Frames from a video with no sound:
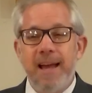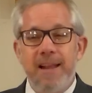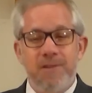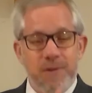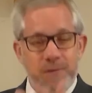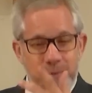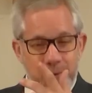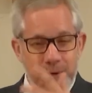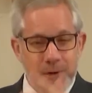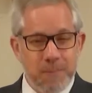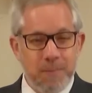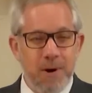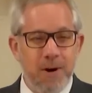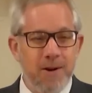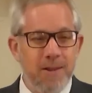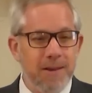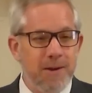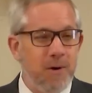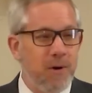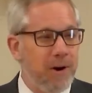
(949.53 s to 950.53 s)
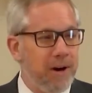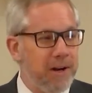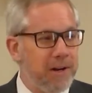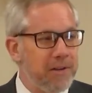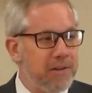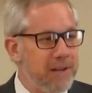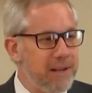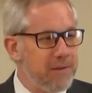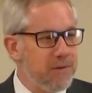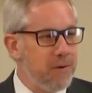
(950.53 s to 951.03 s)
the first part of the
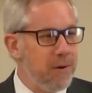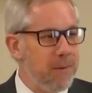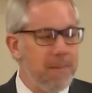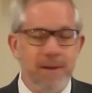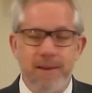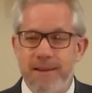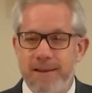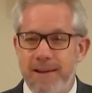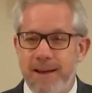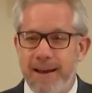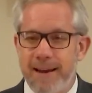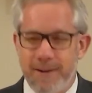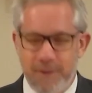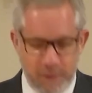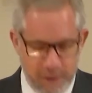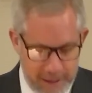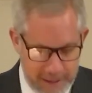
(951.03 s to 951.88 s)
chorus. That's normally the title, right?